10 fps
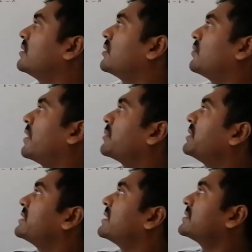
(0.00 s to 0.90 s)
Now
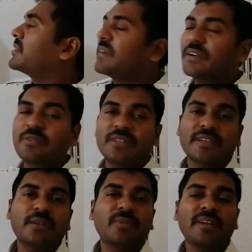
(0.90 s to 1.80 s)
formal charge of hydrogen
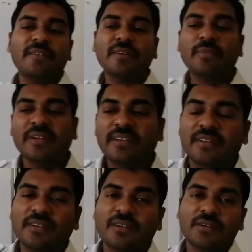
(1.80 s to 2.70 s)
can be given by
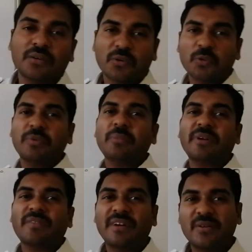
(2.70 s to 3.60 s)
group number
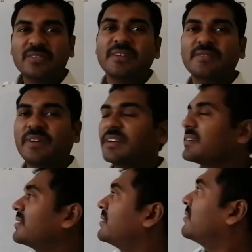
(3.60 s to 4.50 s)
of hydrogen is
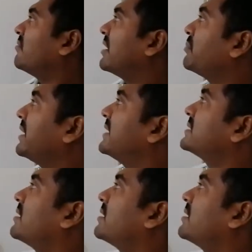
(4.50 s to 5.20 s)
1 minus